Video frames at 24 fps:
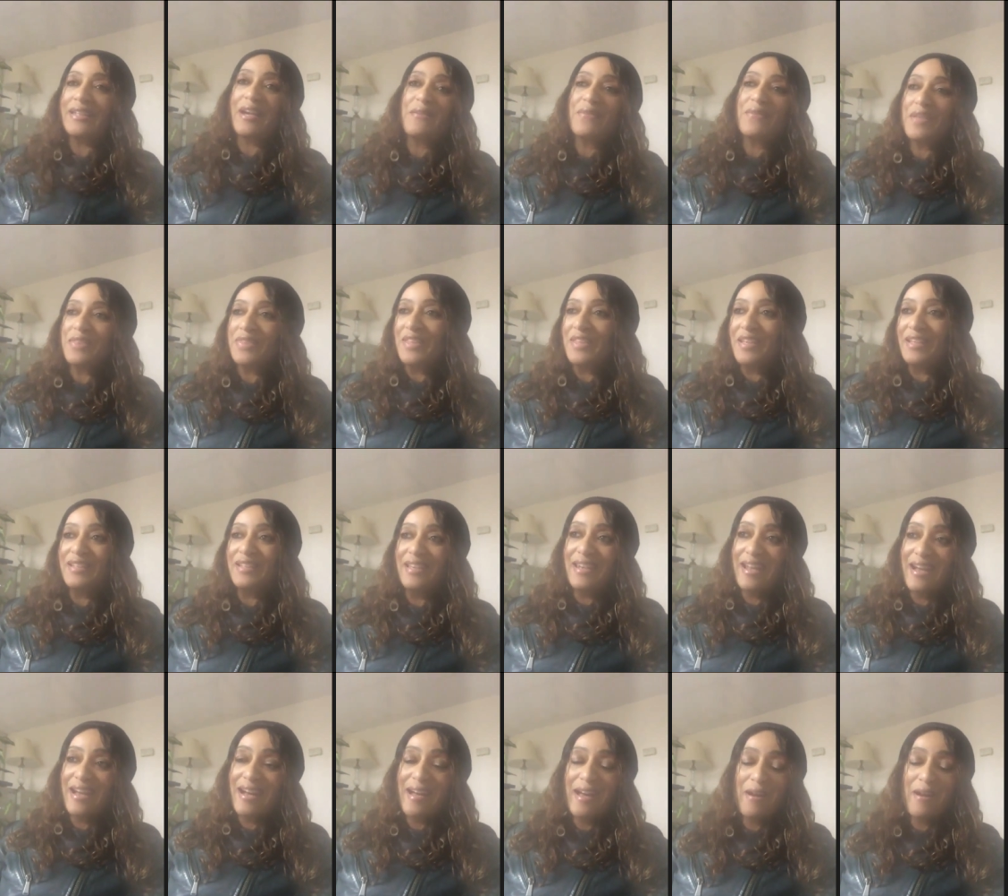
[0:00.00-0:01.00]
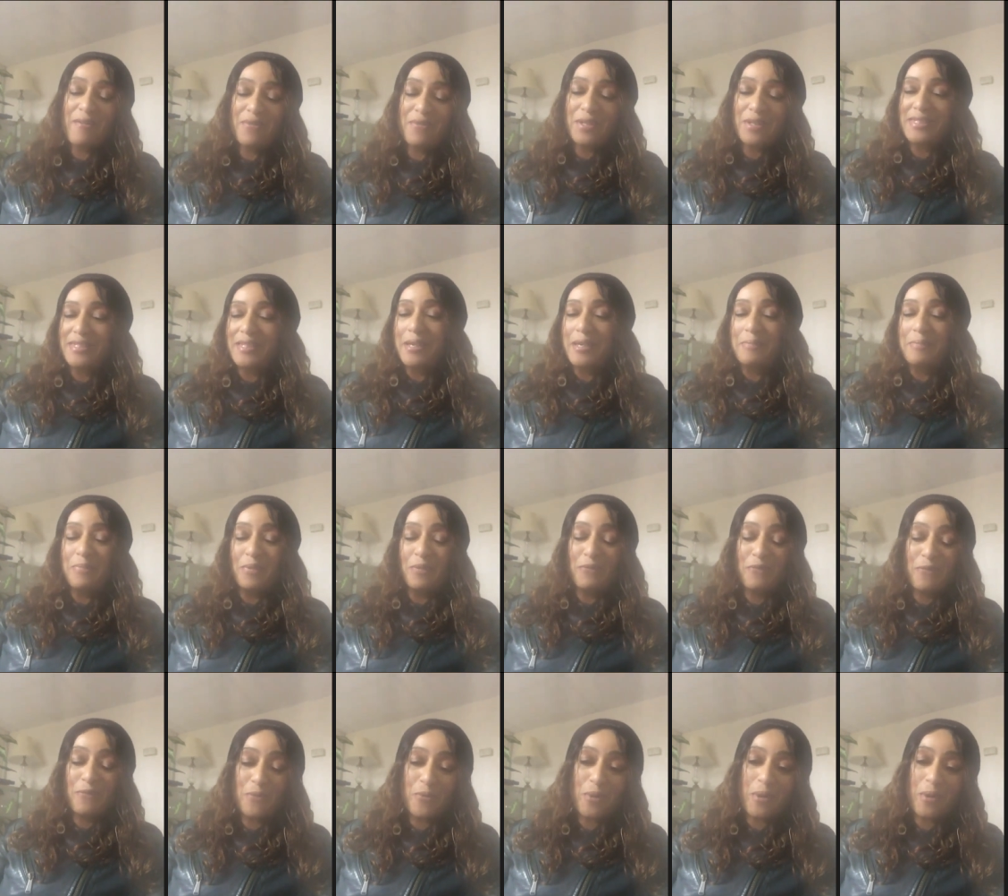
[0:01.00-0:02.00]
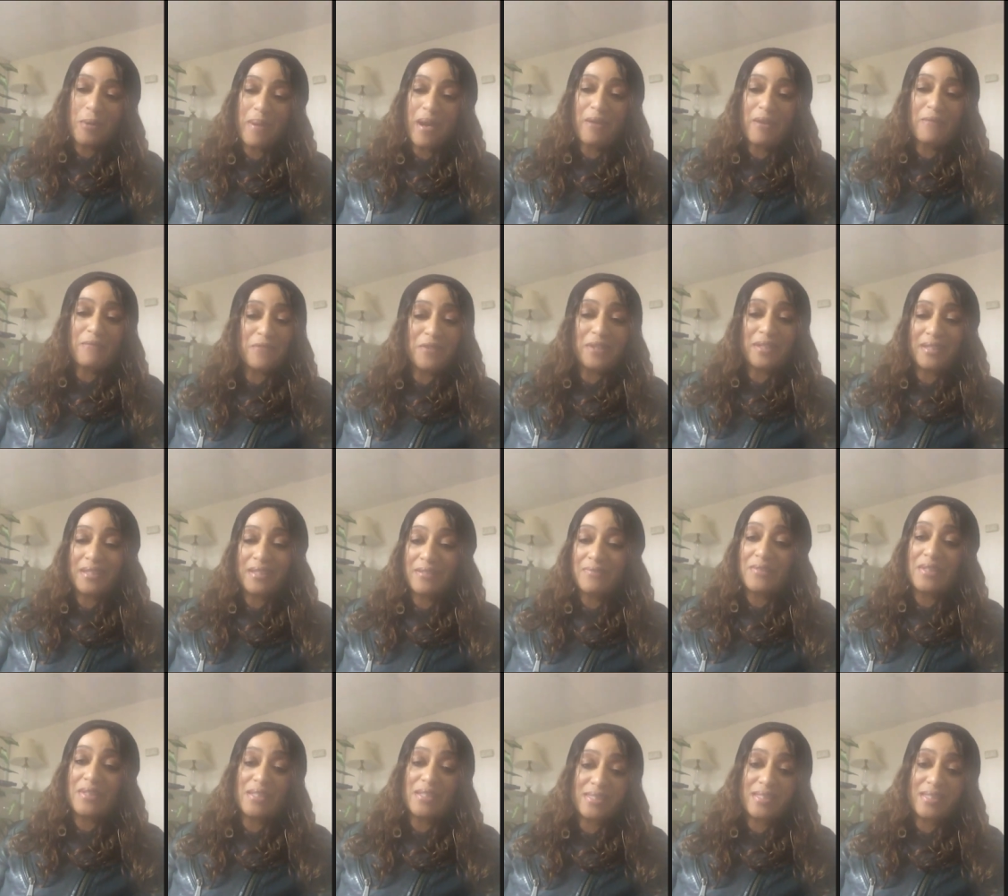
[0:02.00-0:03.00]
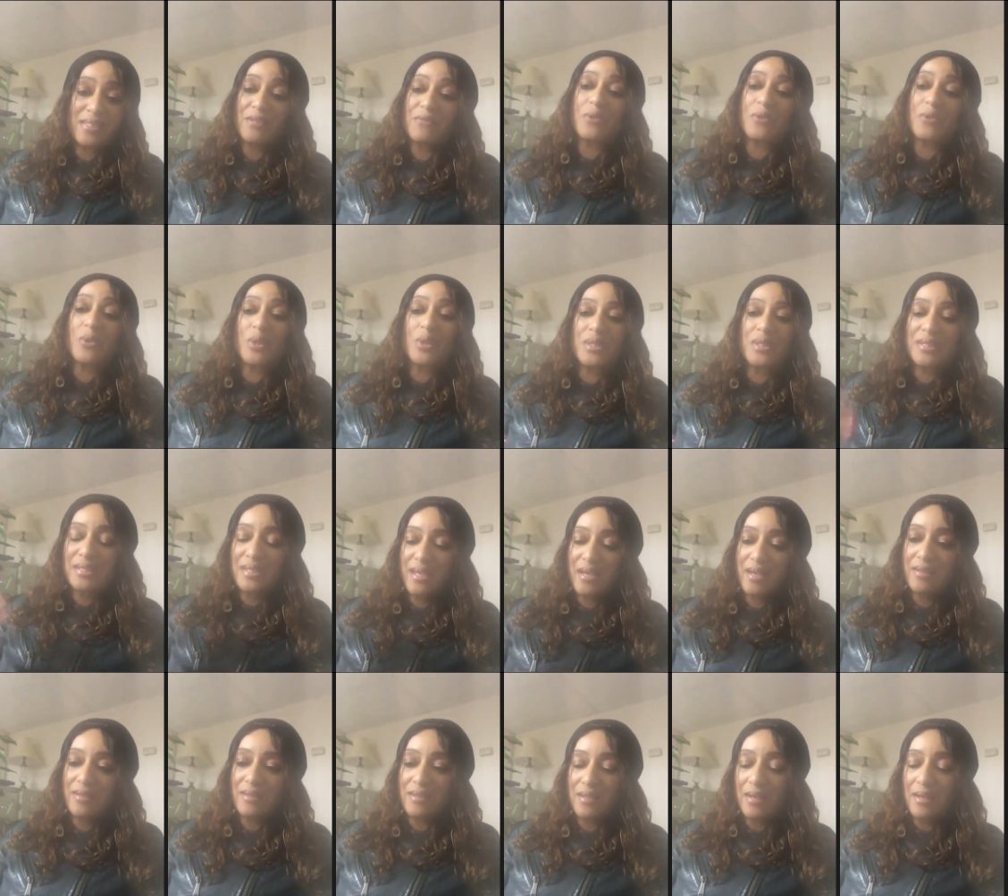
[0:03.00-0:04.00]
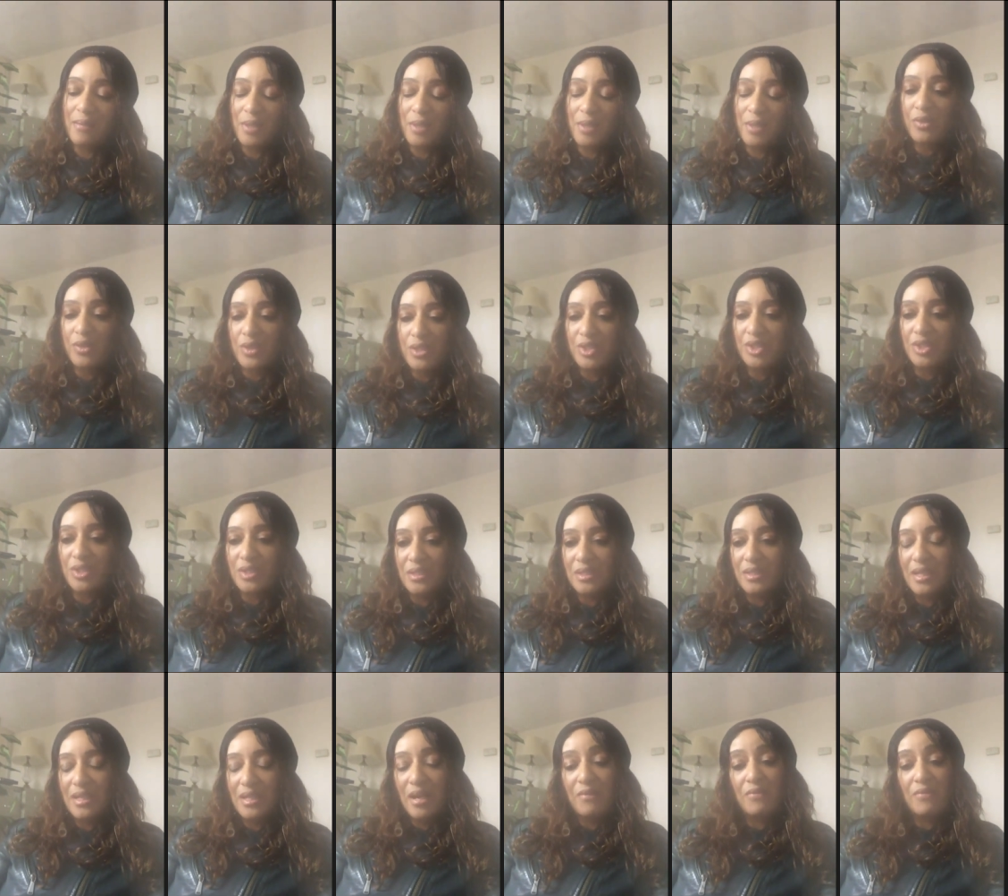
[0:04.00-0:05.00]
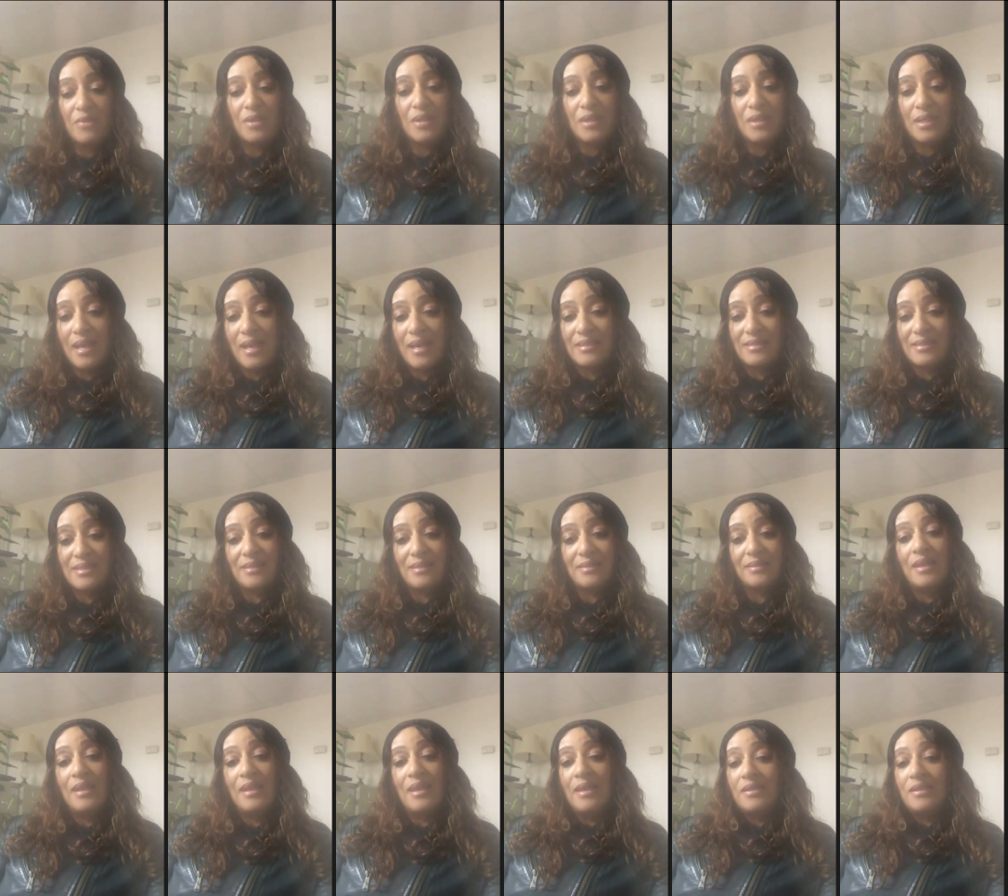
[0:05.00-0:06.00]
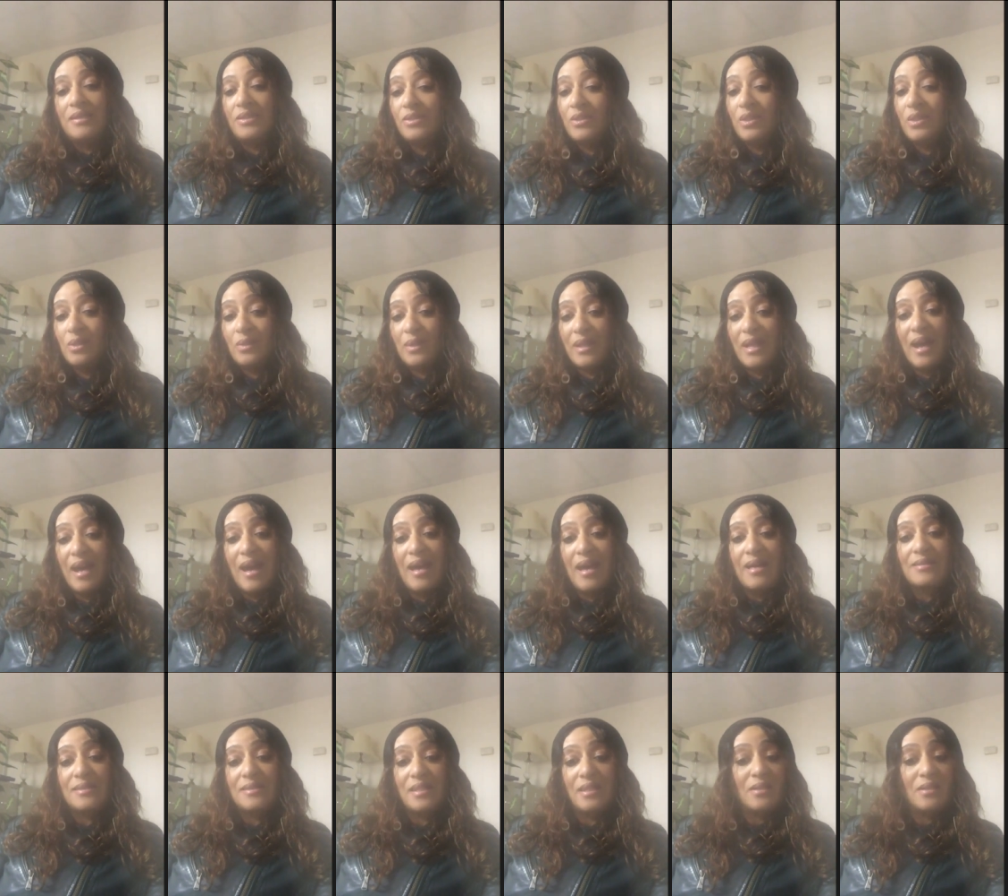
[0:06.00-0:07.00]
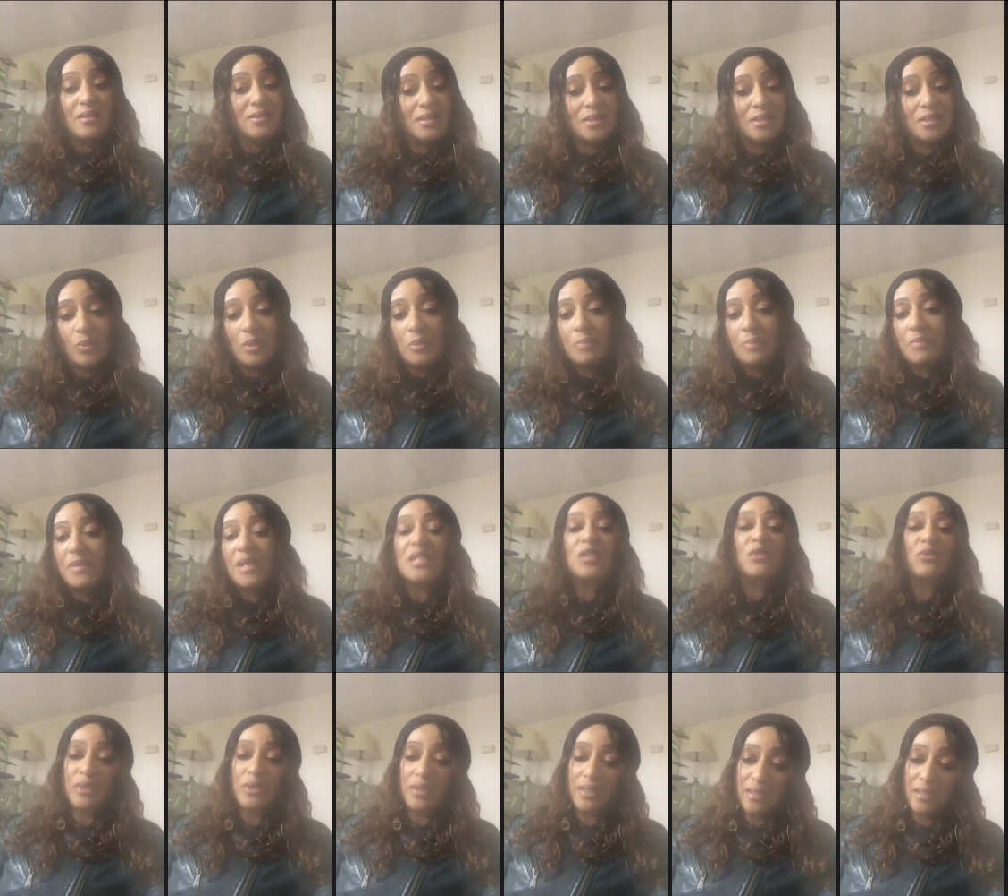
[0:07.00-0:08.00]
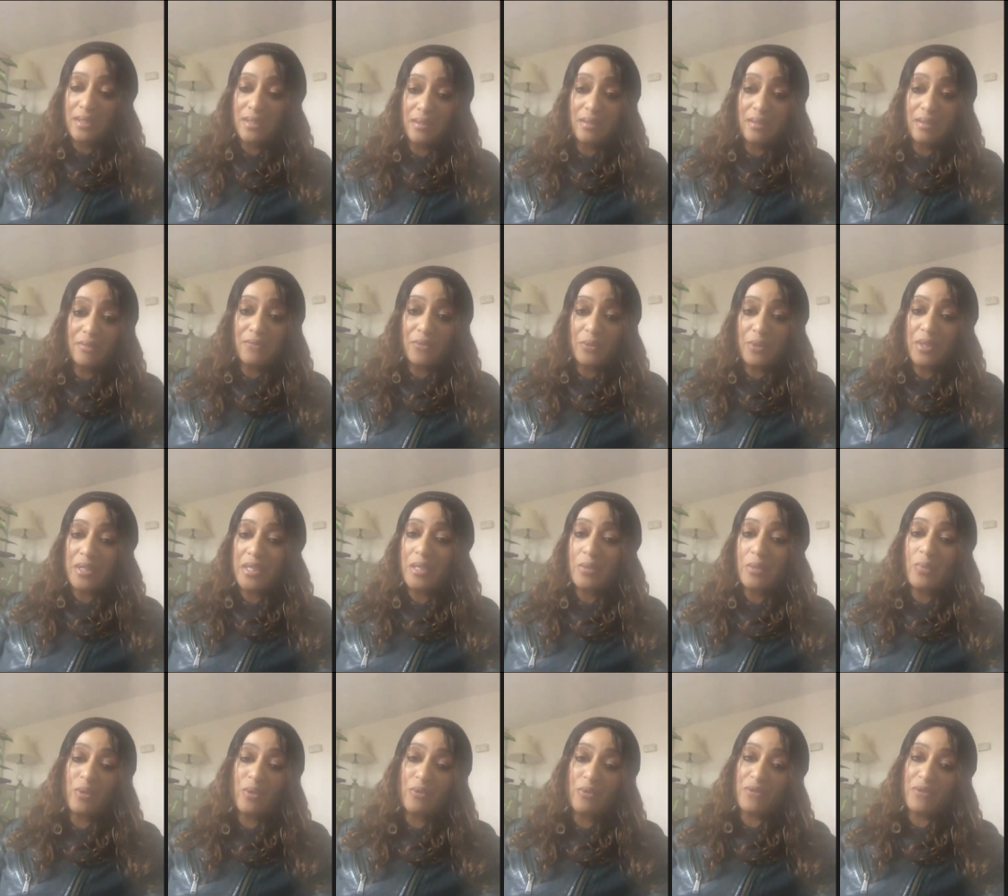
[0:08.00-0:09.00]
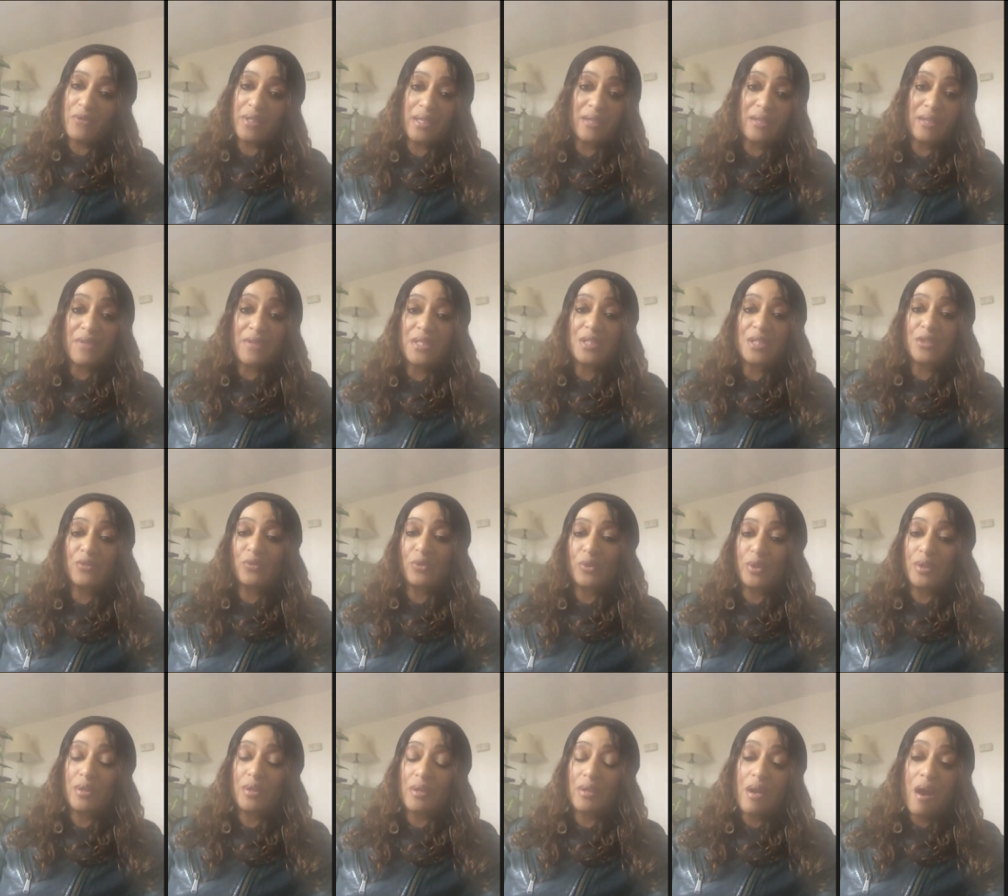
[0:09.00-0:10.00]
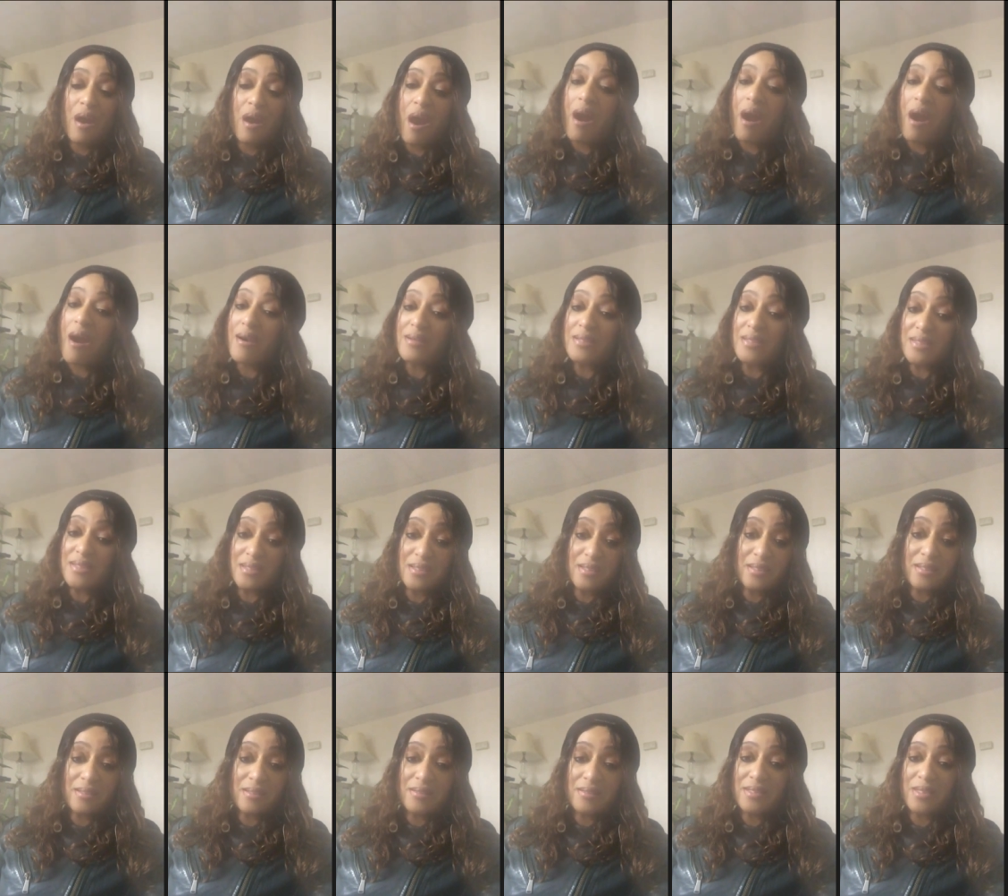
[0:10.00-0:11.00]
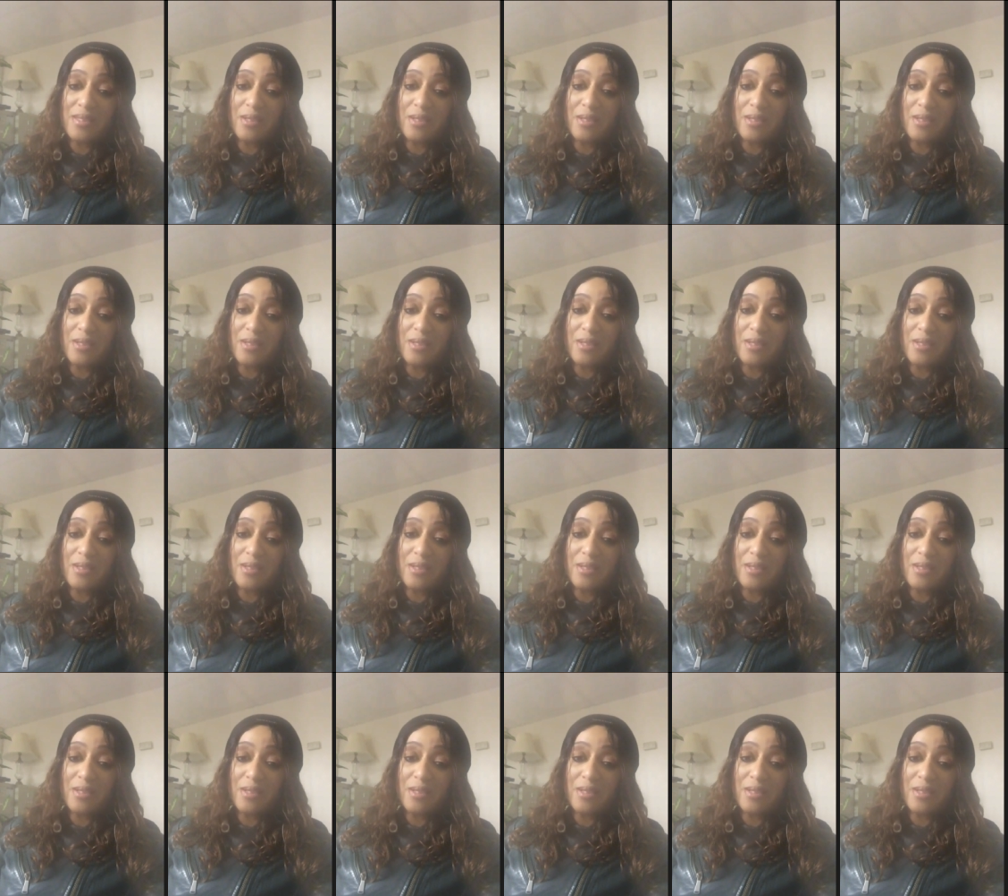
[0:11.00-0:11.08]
everything that I ever said before about forgiveness. And of course, now that I'm a Christian and I realize that, you know, God tells us we must forgive or He won't forgive us for our sins.